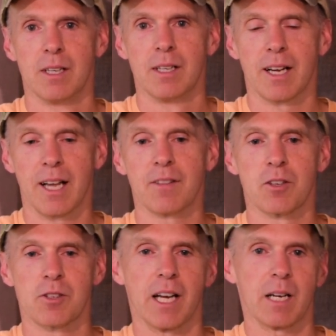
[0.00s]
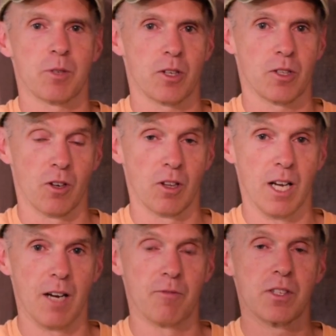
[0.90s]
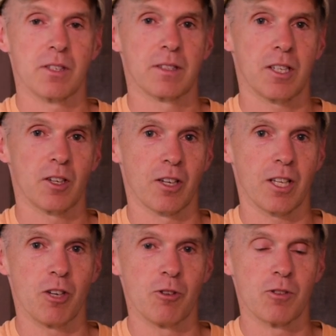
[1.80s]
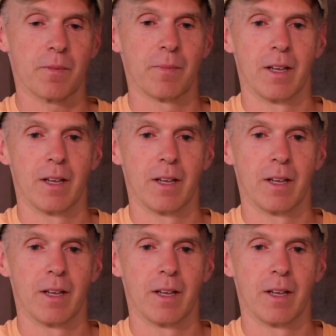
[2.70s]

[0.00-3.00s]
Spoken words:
Again, those items are your gloves that you're going to use,